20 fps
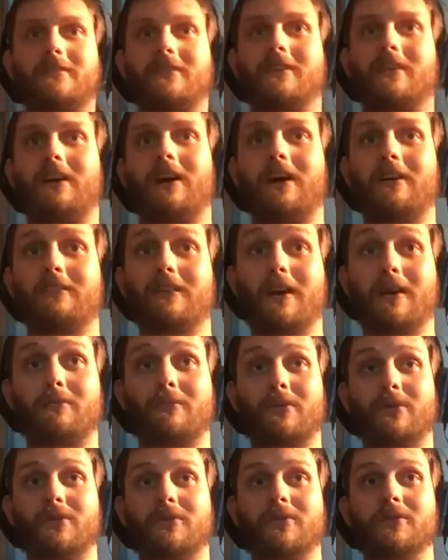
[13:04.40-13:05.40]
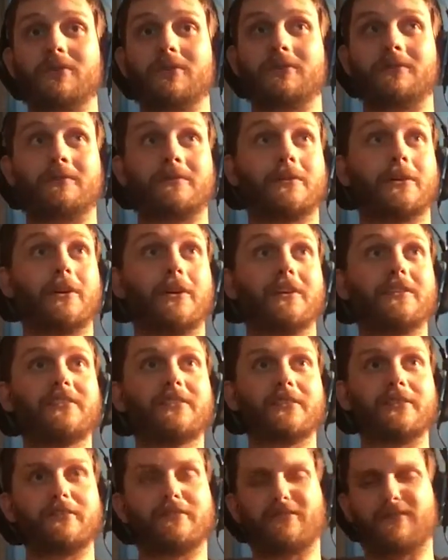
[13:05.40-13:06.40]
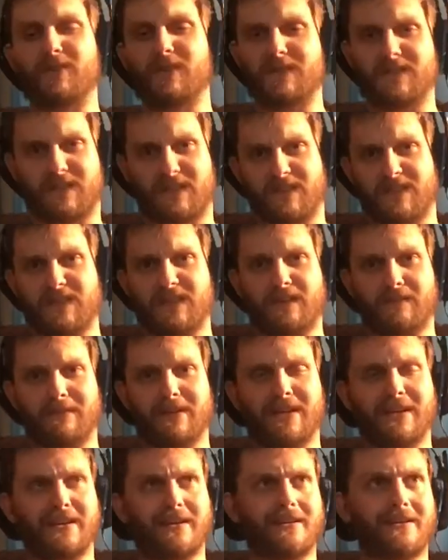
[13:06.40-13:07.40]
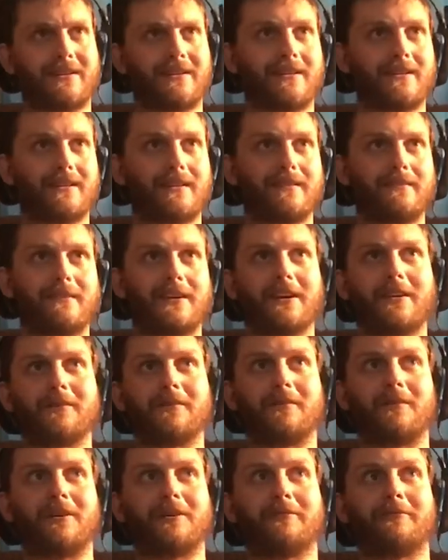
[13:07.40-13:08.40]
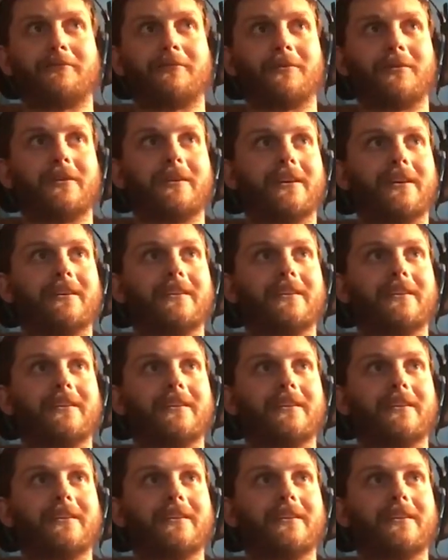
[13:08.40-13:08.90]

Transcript: I've gotten pretty good. Honestly, at first I was like, man, I don't like Fortnite.